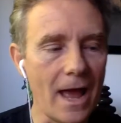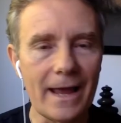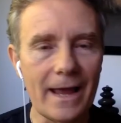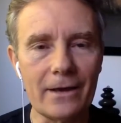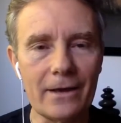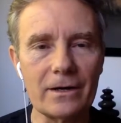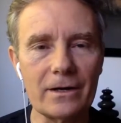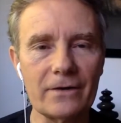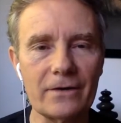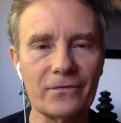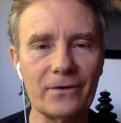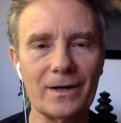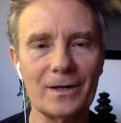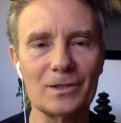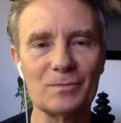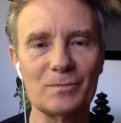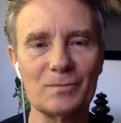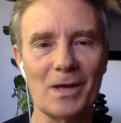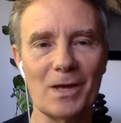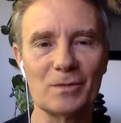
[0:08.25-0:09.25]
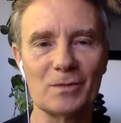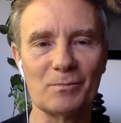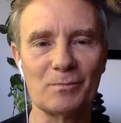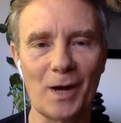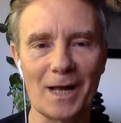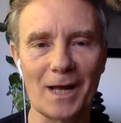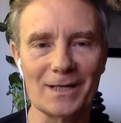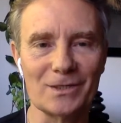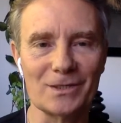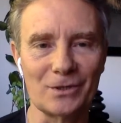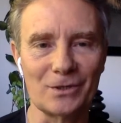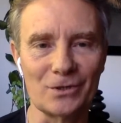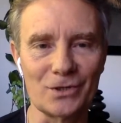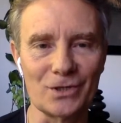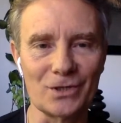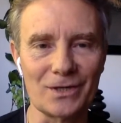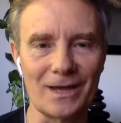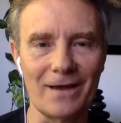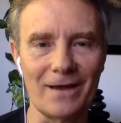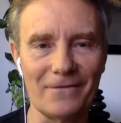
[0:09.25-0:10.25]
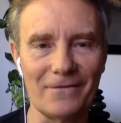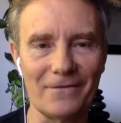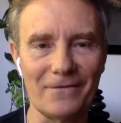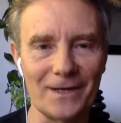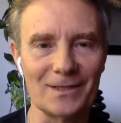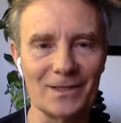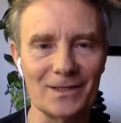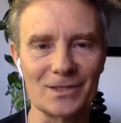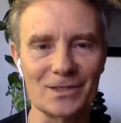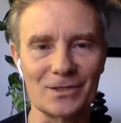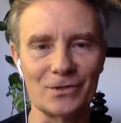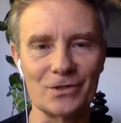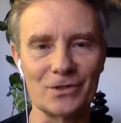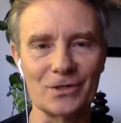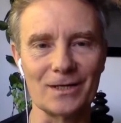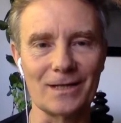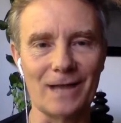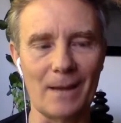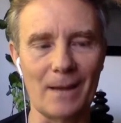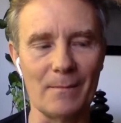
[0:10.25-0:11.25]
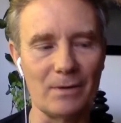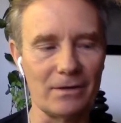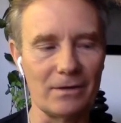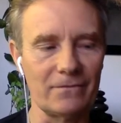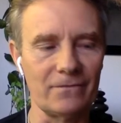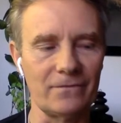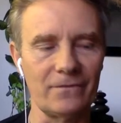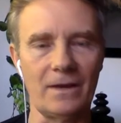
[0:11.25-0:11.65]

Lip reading: Hey, Internet friends, MagicBrad, Synergy Cafe, and the Synergy Collaborative.